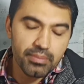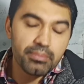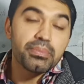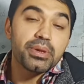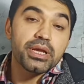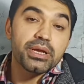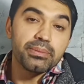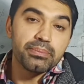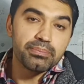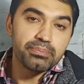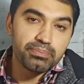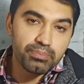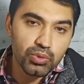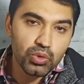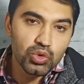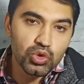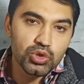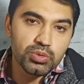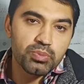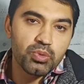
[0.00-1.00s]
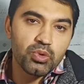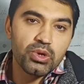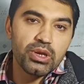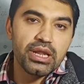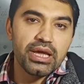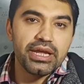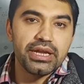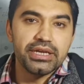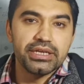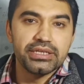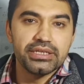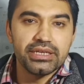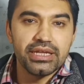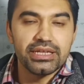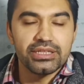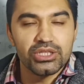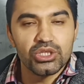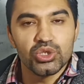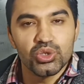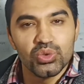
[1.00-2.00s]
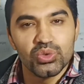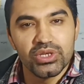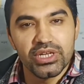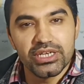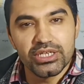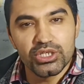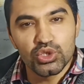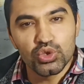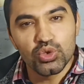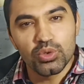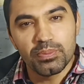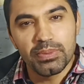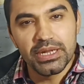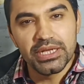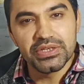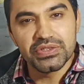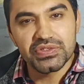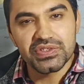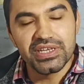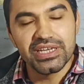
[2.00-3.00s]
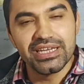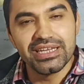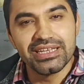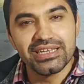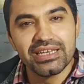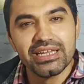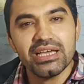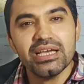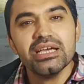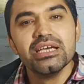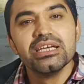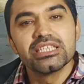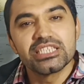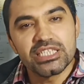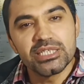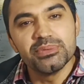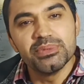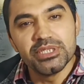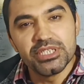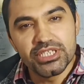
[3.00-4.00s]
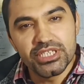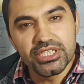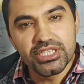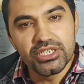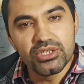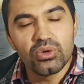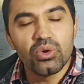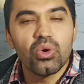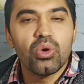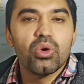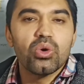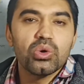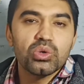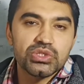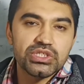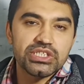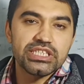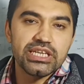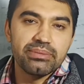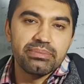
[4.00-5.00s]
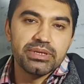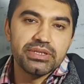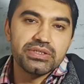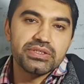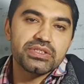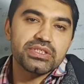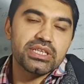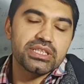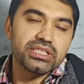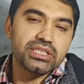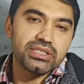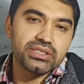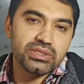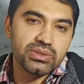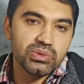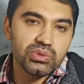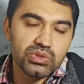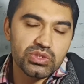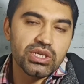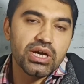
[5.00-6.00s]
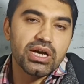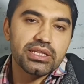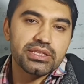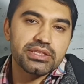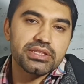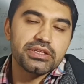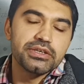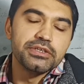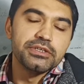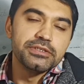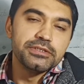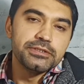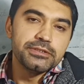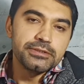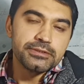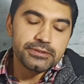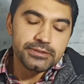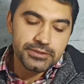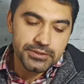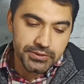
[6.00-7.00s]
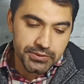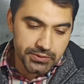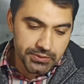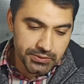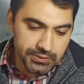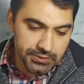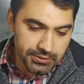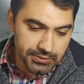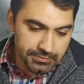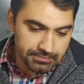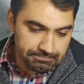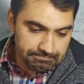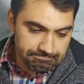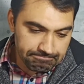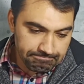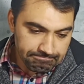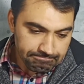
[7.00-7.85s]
become fruitful, and in the union took place in 1707, 1707. So